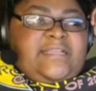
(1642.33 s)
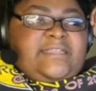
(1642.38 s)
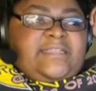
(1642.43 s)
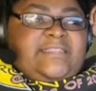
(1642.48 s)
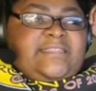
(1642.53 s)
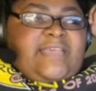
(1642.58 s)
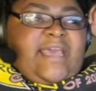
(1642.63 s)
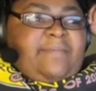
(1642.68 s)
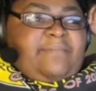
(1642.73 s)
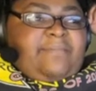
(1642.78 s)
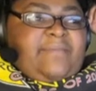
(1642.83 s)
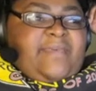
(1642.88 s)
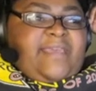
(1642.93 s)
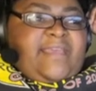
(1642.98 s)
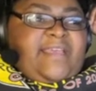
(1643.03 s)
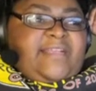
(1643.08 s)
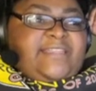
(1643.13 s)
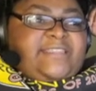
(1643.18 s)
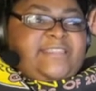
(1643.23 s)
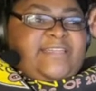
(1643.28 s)
type and
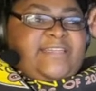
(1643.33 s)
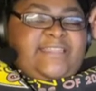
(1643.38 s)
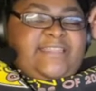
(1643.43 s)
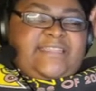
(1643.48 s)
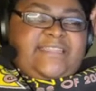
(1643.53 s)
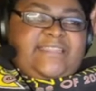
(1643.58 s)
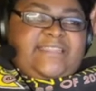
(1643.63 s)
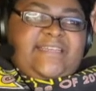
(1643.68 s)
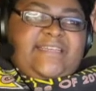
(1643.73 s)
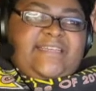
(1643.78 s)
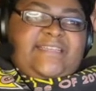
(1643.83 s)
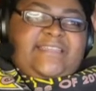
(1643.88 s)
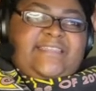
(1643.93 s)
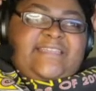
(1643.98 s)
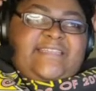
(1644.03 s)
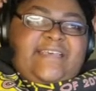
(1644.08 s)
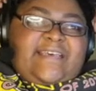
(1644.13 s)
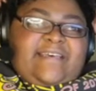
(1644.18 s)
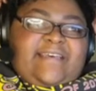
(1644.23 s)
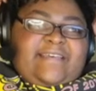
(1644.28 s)
answer at the same
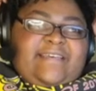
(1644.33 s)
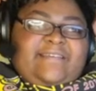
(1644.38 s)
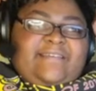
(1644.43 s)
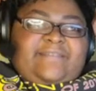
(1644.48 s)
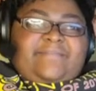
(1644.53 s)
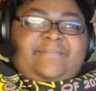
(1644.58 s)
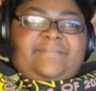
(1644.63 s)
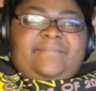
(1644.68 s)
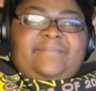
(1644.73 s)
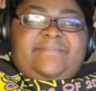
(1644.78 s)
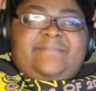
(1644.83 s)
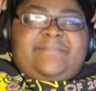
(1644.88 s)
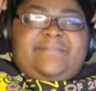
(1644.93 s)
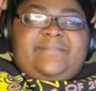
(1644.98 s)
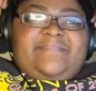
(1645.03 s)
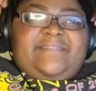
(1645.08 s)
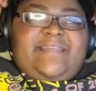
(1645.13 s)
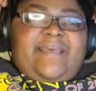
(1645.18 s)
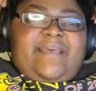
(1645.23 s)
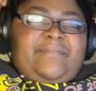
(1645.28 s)
time.
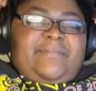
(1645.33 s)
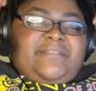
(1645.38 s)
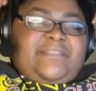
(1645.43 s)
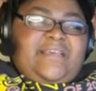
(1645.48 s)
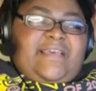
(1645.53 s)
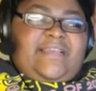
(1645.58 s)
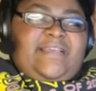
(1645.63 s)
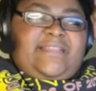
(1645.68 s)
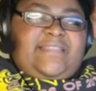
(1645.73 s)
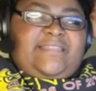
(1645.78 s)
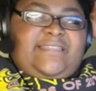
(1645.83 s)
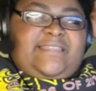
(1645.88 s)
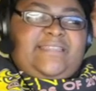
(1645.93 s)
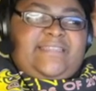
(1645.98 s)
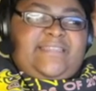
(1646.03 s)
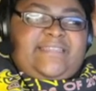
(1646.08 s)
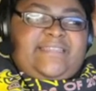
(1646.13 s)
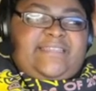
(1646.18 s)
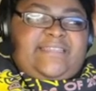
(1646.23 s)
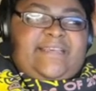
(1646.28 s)
Type and talk at the
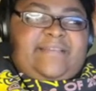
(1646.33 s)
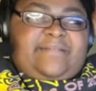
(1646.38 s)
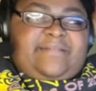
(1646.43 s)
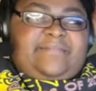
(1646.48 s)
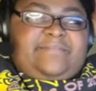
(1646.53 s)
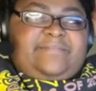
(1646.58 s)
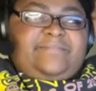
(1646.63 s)
same time.